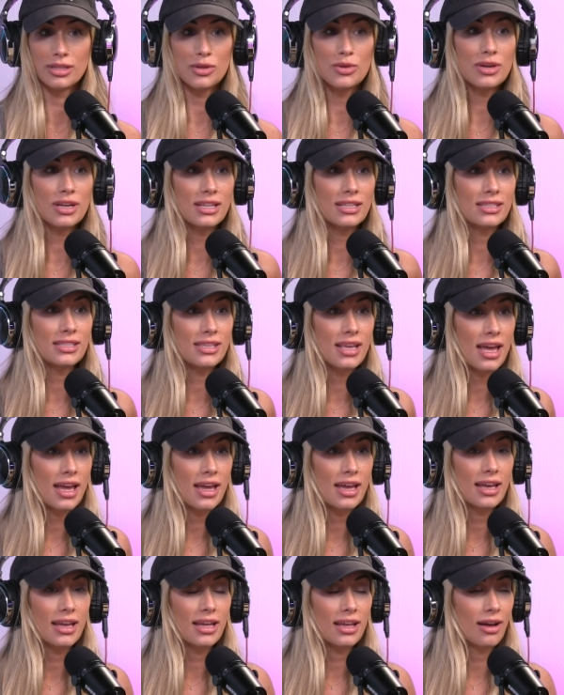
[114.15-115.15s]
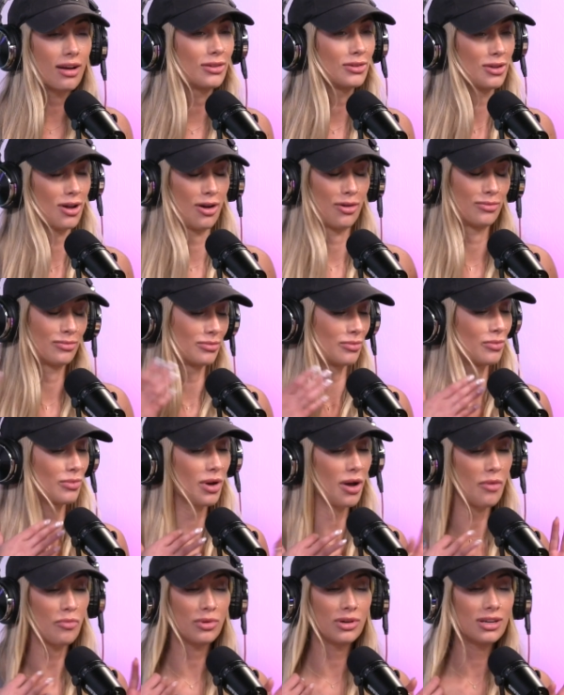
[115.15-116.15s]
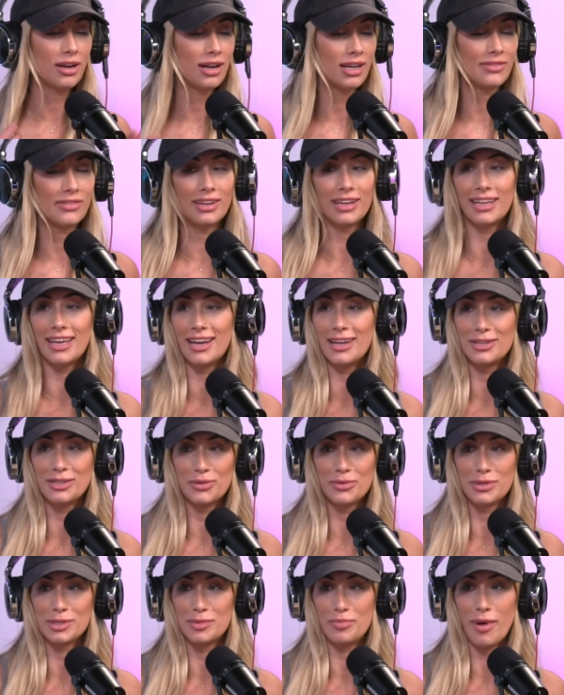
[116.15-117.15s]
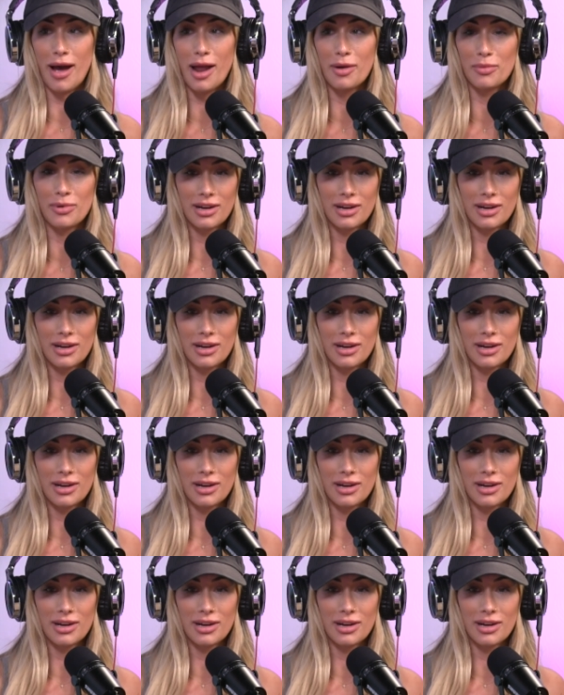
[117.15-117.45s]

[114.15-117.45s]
No, you can say, no, we're not even going to get into a spat.